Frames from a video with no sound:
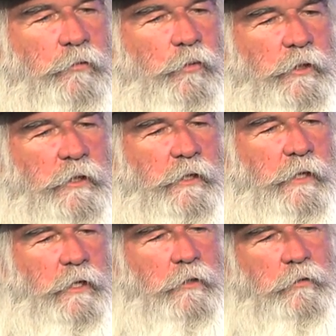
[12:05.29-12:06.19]
when they
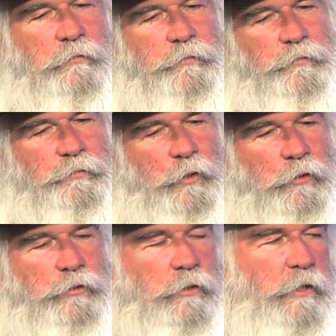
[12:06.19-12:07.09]
had a
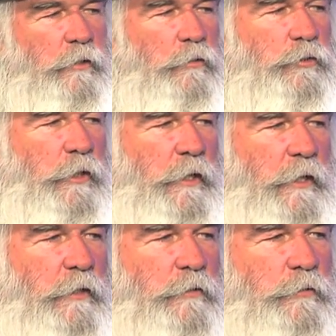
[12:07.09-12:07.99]
personnel
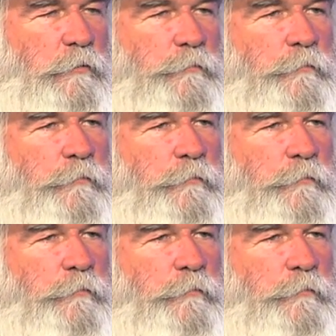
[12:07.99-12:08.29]
change,